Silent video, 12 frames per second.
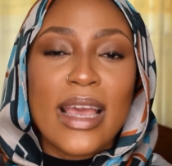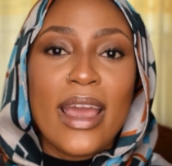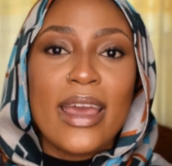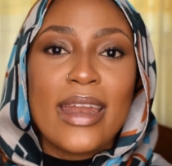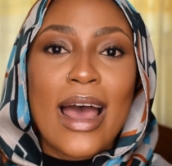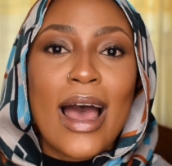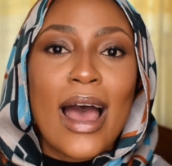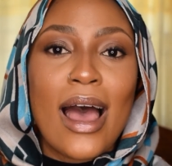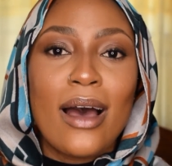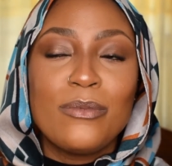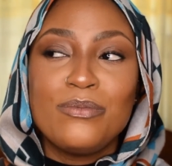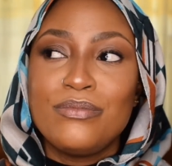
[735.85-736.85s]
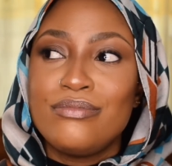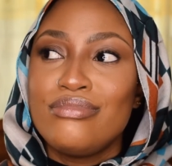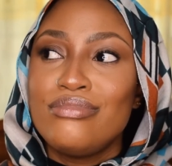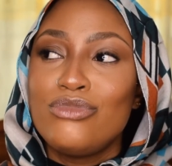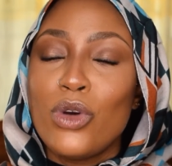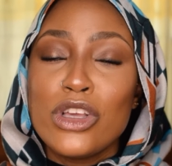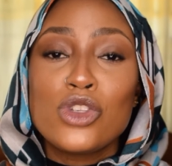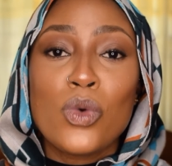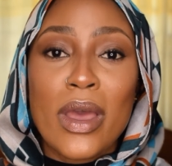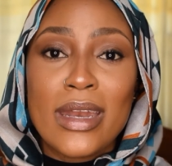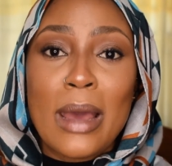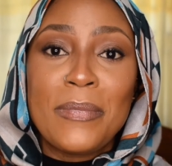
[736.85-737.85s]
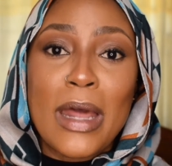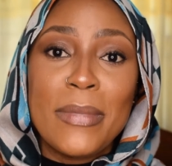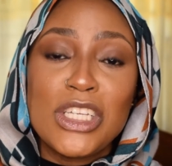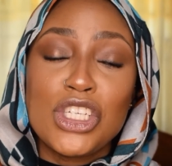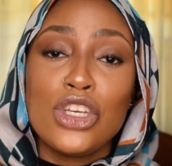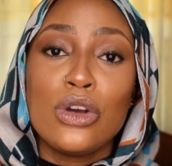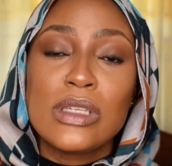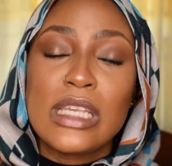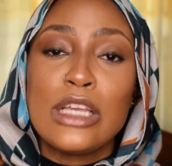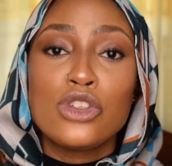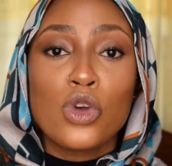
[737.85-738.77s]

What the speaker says: and are going to end up damaging your skin.